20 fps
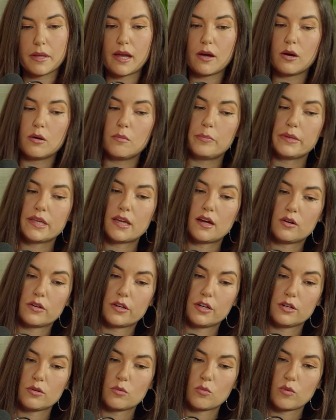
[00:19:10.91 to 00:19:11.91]
out, be out
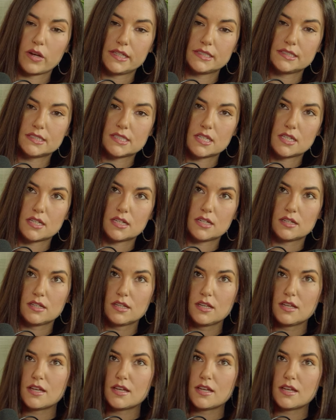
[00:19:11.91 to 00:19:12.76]
here raising